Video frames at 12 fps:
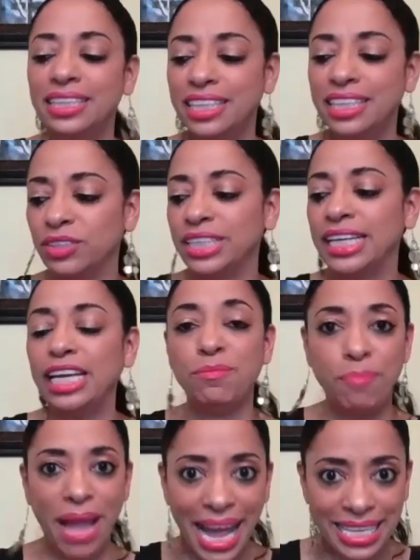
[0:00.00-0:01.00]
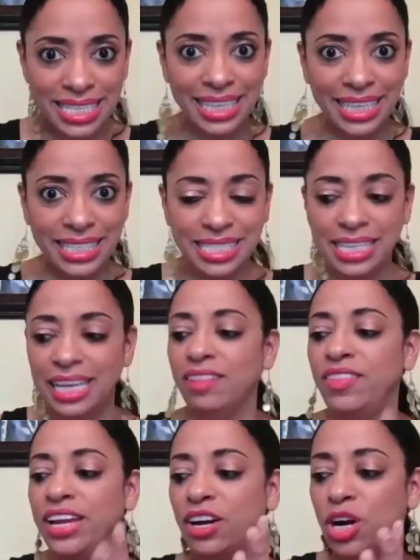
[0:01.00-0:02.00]
literally in baskets,
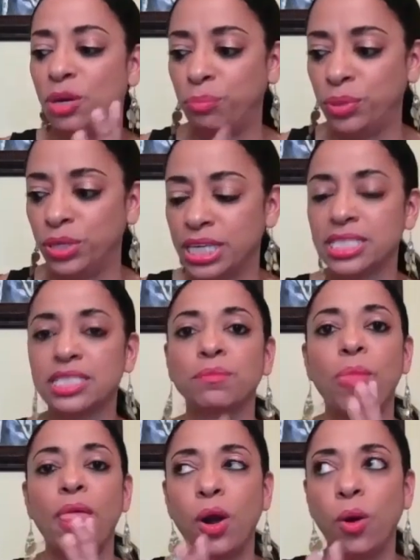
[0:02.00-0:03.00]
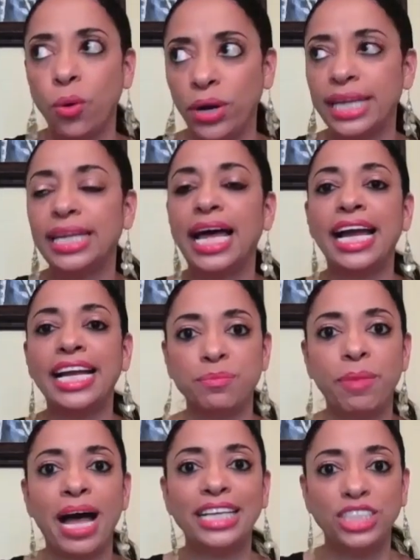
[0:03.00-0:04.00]
there are books
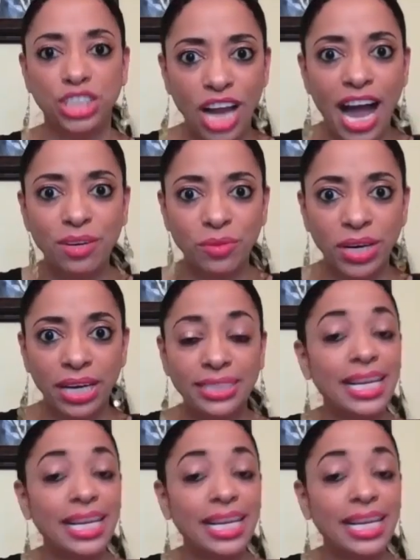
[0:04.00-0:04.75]
organized by genre.